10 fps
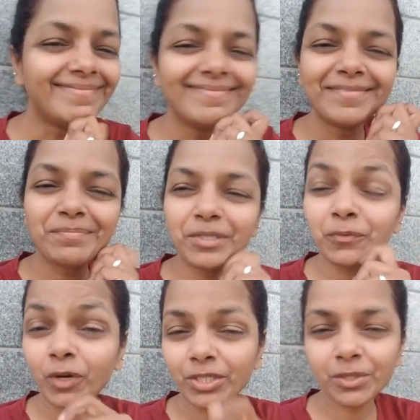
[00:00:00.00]
But
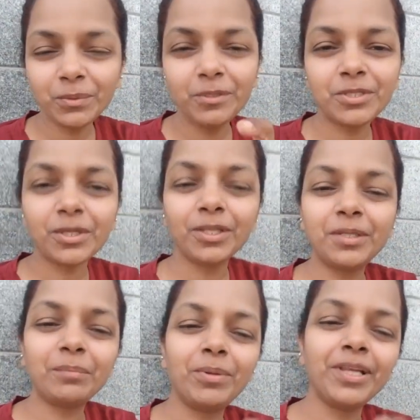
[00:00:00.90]
washroom is not the
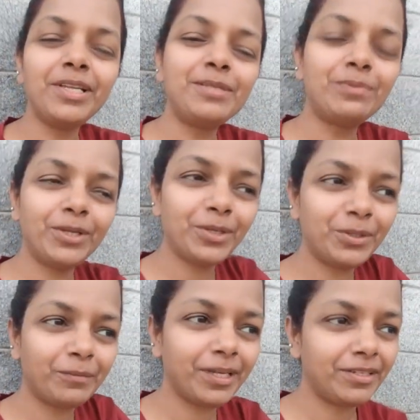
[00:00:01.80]
place for you to
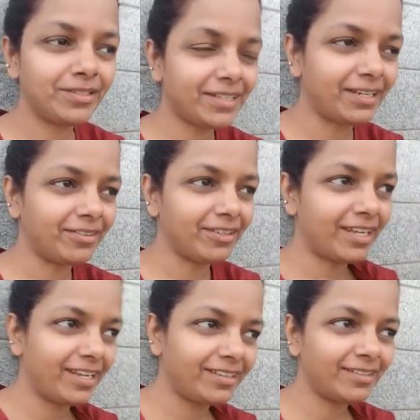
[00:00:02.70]
meditate,
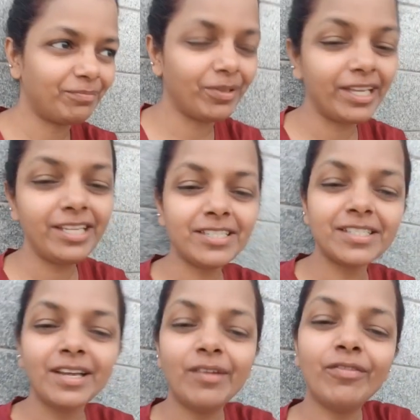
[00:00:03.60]
okay? The place
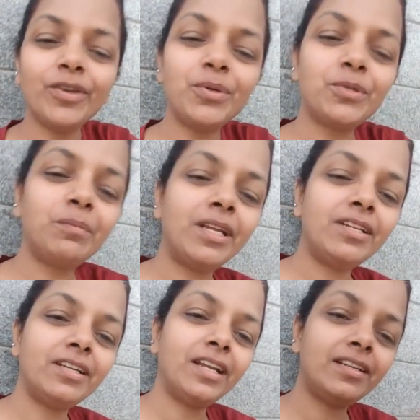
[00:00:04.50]
for you to
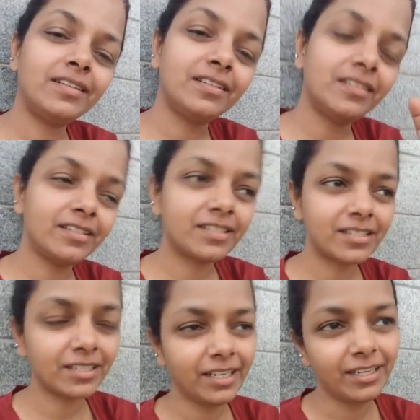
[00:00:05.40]
meditate is
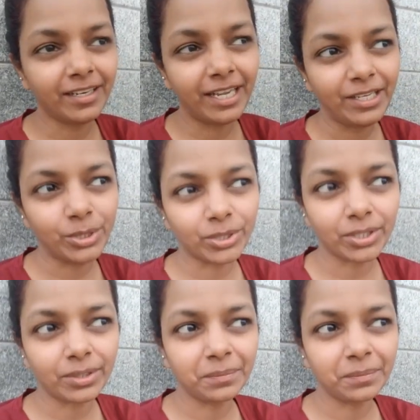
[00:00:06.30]
in nature.